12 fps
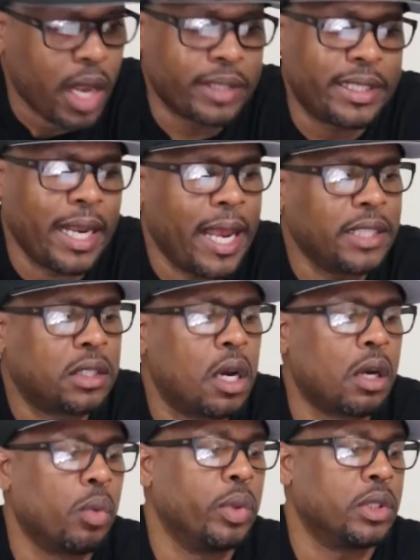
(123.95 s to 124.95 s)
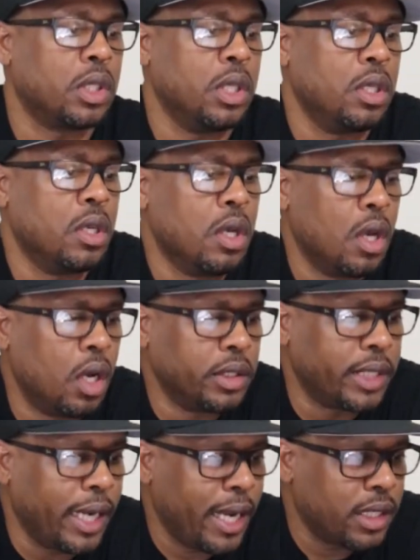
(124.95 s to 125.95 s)
J.H. Cutter whiskey.
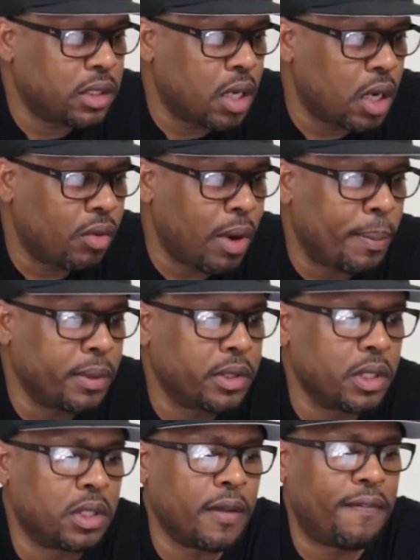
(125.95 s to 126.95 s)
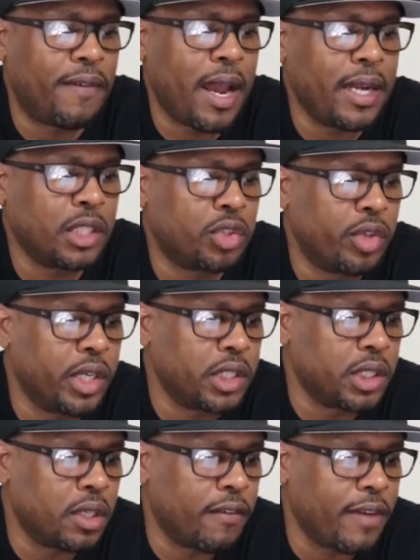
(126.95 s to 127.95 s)
J.H. Cutter represents the finest
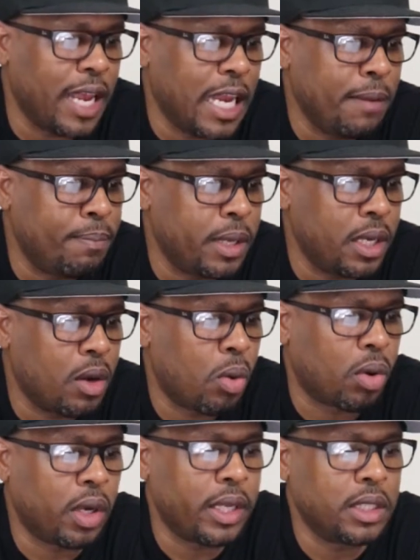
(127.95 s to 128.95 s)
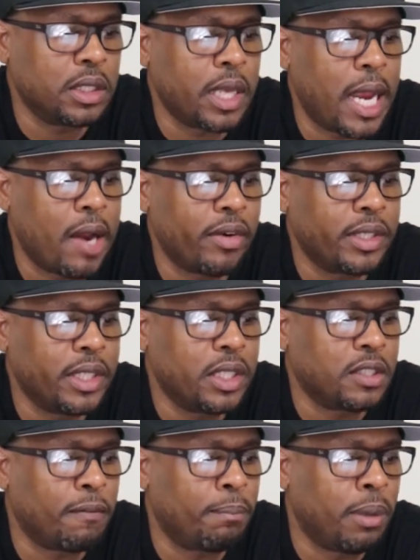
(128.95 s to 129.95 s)
tradition of A.P. Hotaling's
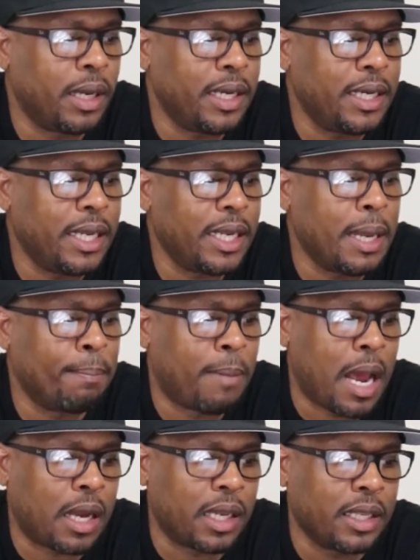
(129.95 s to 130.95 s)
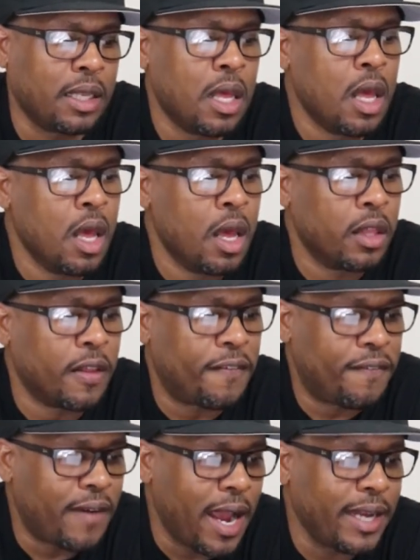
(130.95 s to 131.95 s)
heritage of blending and bottling the
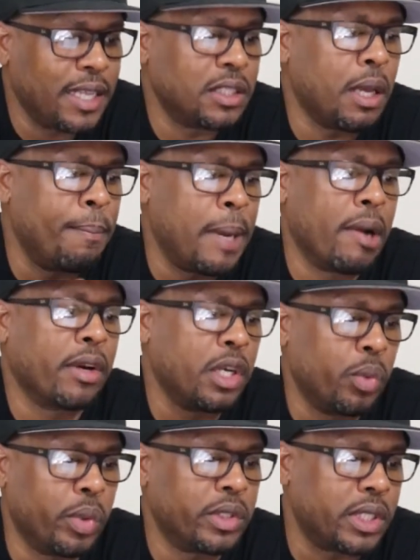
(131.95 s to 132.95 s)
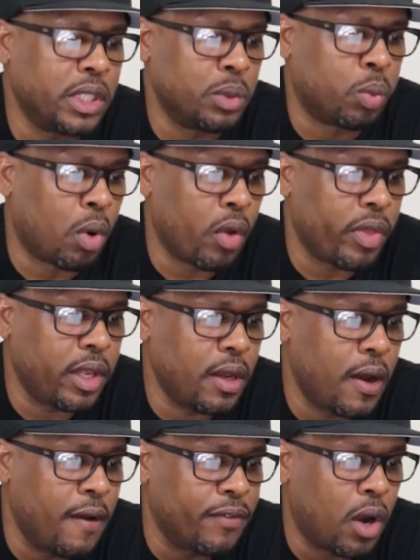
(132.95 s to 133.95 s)
finest American whiskeys worthy
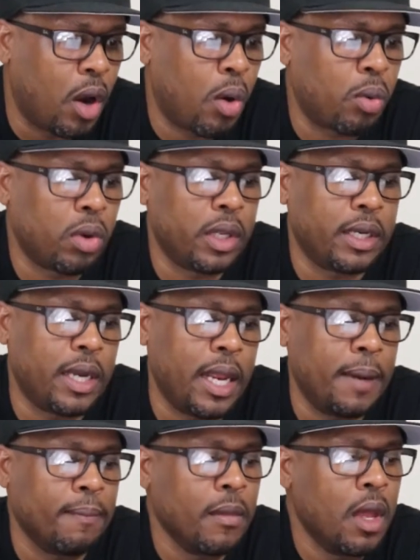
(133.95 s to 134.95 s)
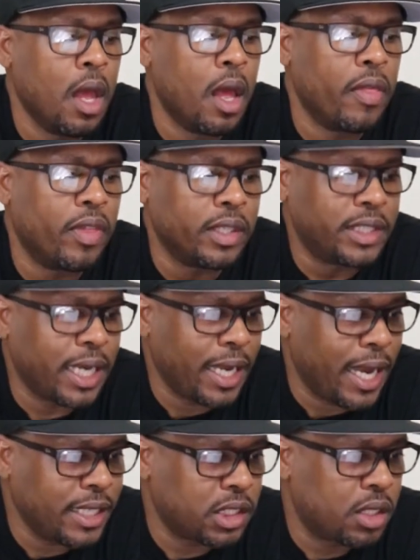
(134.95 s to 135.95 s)
of the Hotaling name. The J.H.